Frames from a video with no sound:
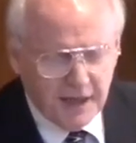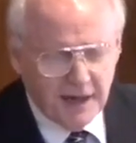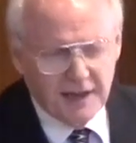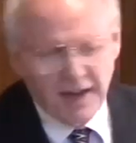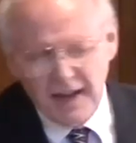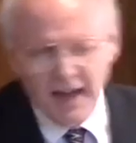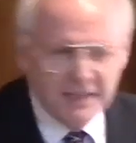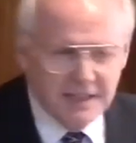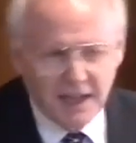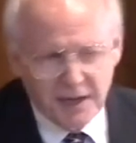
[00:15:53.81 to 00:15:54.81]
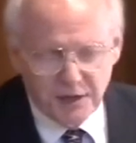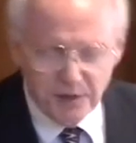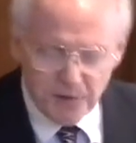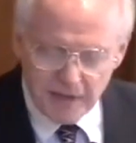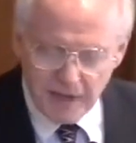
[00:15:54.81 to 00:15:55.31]
And I kind of hesitated to
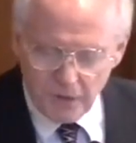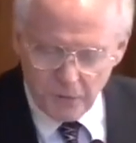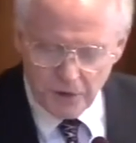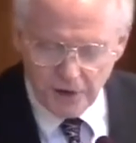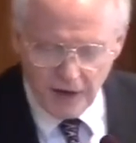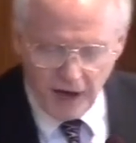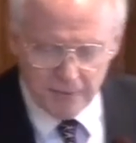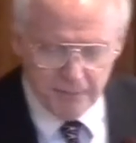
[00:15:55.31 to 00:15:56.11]
use that word or not